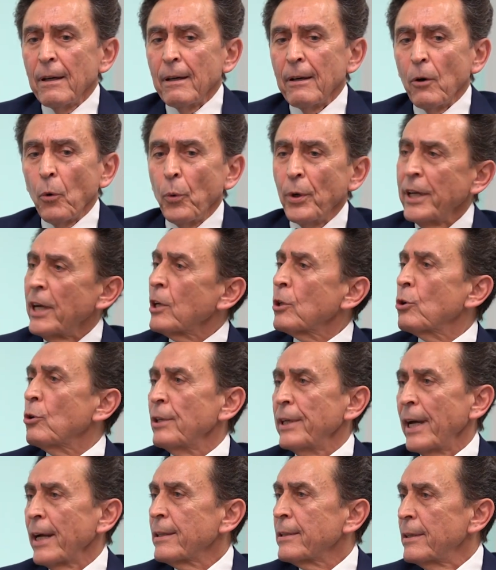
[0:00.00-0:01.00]
we are
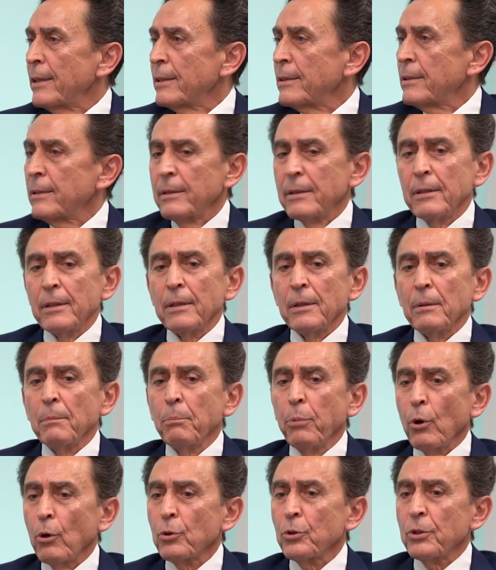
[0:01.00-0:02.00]
connected
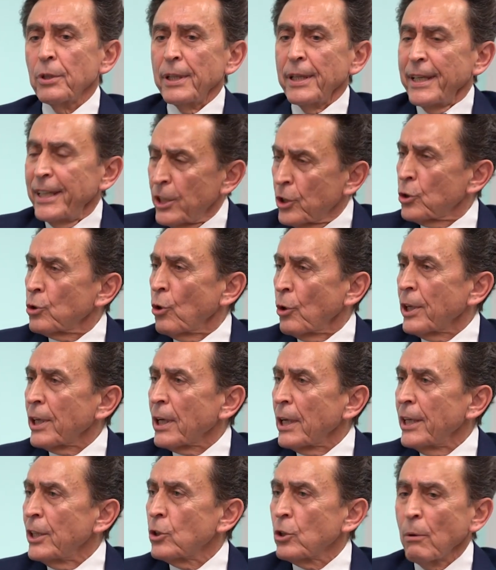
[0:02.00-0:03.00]
both
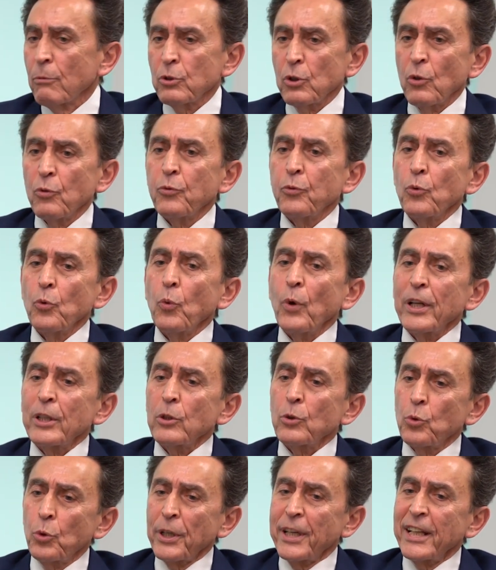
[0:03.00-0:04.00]
historically in terms of
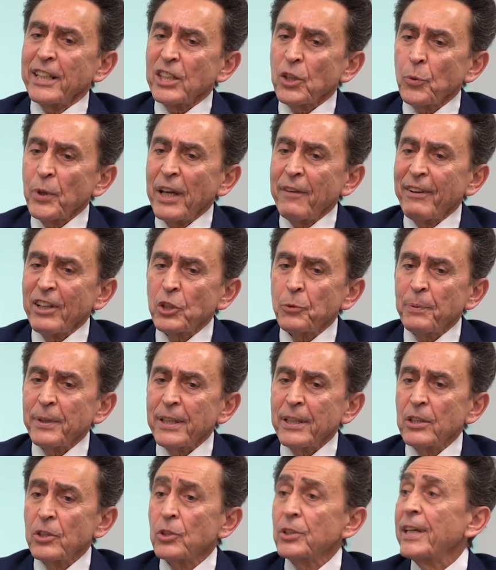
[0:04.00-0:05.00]
what together we have
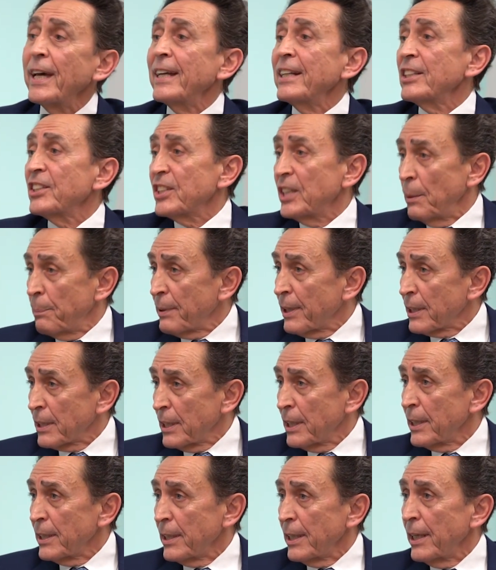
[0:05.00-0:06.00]
experienced and
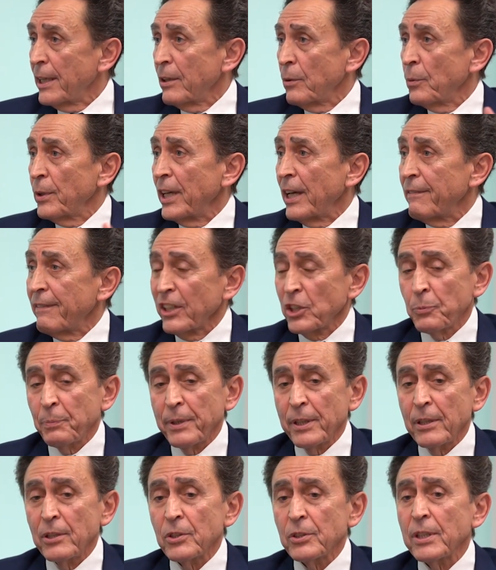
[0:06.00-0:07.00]
separately we have
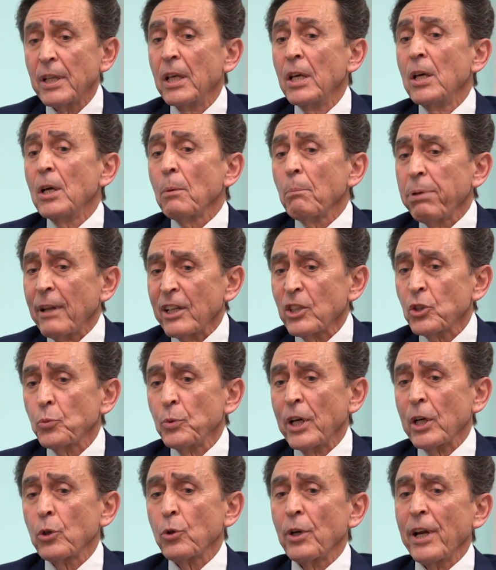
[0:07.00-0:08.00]
experienced. Plus we
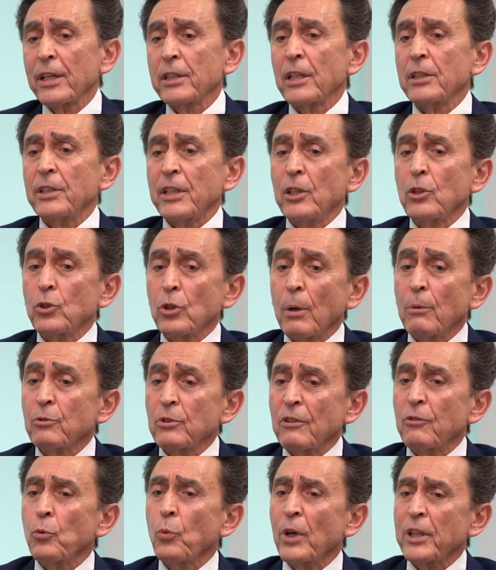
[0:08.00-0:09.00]
are connected in terms
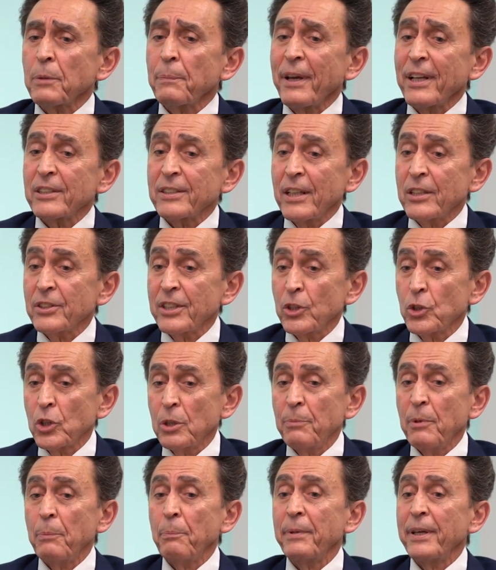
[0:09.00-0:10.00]
of what makes us as
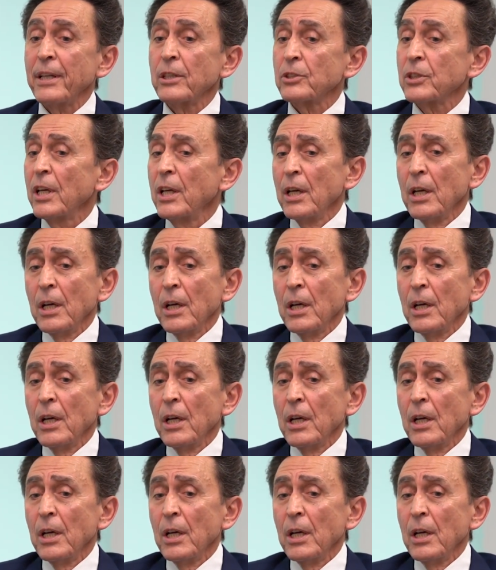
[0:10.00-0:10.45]
human beings,